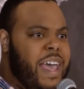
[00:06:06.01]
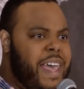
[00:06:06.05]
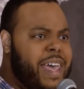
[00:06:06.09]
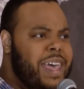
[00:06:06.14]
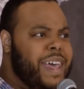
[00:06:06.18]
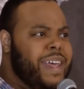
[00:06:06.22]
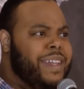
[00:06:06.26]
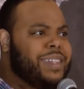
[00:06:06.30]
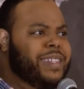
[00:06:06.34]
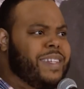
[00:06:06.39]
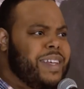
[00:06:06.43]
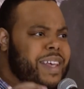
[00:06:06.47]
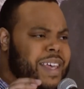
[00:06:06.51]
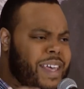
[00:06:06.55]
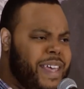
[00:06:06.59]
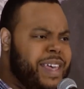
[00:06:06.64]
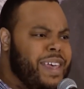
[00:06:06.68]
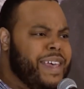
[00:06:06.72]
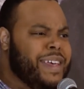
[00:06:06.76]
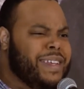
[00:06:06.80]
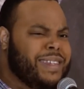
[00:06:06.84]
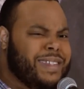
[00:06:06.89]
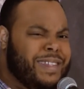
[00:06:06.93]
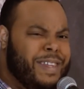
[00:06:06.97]
It
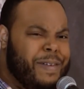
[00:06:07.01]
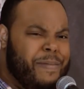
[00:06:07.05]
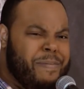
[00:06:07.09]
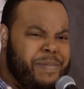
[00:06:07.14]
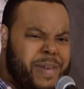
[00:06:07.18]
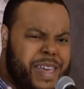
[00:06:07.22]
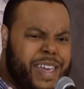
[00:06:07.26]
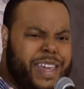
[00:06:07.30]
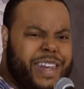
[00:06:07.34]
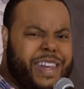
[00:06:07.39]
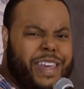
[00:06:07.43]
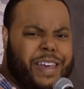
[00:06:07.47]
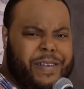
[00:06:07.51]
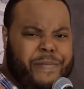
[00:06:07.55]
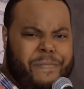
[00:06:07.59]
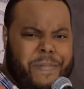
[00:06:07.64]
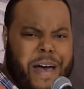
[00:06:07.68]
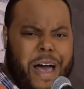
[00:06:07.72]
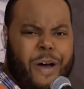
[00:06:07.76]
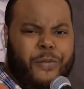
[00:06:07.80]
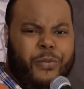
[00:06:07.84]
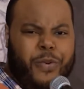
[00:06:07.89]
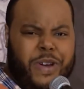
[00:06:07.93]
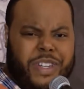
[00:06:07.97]
is the medium
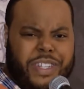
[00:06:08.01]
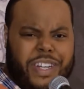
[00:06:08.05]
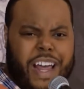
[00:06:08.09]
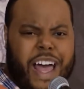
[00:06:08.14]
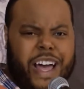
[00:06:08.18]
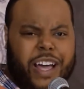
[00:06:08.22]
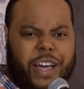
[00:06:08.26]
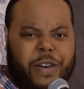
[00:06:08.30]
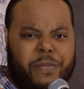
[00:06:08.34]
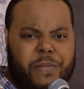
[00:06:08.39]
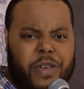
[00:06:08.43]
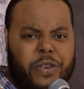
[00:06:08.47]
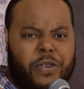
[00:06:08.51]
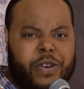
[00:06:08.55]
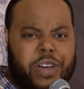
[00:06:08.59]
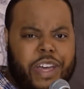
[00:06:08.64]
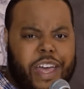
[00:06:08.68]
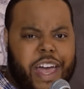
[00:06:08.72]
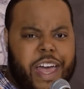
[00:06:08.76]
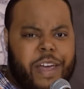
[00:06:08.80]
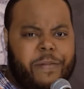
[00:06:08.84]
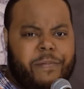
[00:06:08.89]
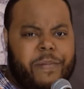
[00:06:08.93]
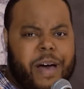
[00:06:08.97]
by which I
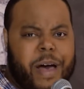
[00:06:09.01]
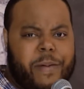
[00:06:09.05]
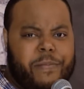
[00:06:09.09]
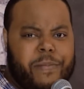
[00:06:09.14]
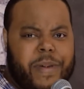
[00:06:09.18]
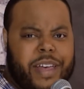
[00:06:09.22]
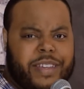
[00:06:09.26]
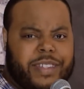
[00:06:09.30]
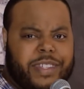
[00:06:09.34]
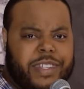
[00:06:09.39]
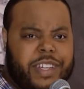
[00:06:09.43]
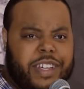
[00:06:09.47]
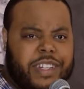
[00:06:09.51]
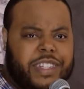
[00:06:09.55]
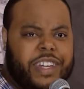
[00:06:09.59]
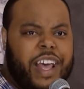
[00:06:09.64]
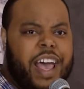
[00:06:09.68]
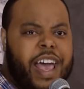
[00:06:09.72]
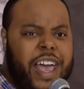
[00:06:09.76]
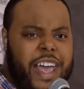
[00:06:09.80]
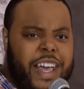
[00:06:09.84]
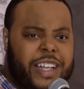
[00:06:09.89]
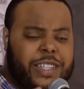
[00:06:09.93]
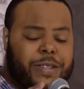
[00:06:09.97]
communicate my message.
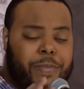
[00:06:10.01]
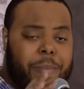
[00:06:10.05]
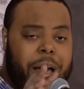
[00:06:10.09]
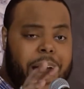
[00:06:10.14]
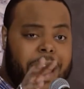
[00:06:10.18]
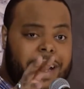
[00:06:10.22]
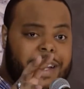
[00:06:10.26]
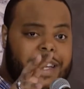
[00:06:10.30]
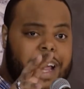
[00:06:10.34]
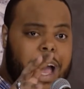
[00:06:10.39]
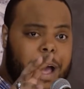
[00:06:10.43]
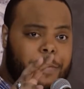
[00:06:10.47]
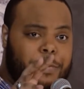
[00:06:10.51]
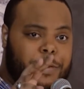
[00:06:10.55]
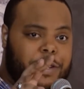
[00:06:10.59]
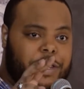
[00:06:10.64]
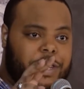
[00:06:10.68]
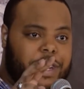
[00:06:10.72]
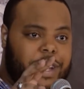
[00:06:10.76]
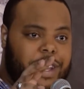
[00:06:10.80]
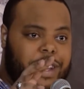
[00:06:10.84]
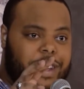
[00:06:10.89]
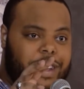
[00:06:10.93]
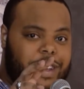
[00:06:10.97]
It's my
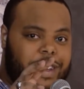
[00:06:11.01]
adoption.